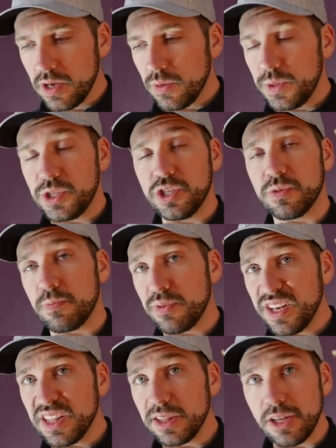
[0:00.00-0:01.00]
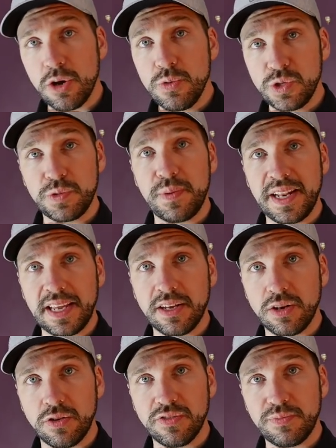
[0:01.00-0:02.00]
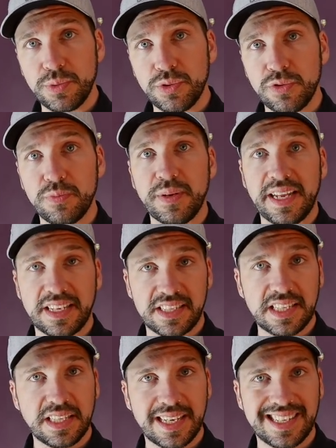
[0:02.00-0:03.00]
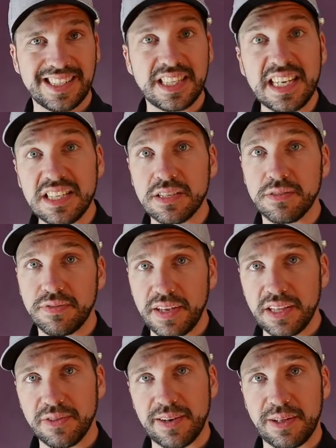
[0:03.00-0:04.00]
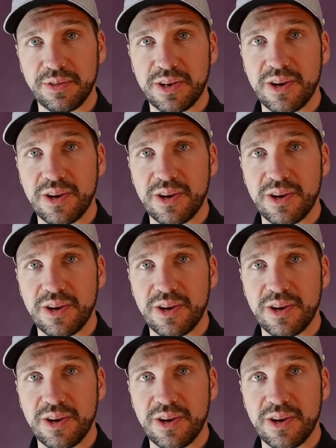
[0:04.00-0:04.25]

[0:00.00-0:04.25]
which is a pretty low spinning golf ball, but it still has decent feel around the